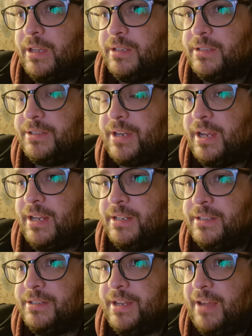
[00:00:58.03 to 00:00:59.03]

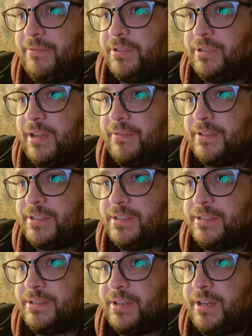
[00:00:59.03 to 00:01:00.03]
science, ethics
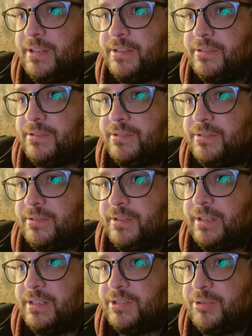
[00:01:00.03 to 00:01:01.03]
in science.
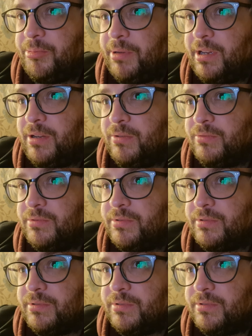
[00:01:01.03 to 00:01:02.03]
It's about
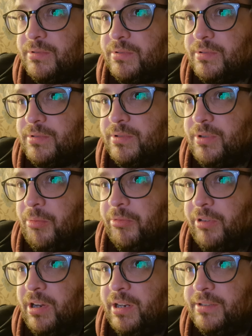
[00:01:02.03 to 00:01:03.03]

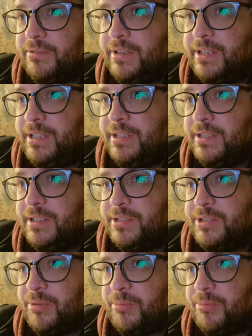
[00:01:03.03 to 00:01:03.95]
camaraderie. It's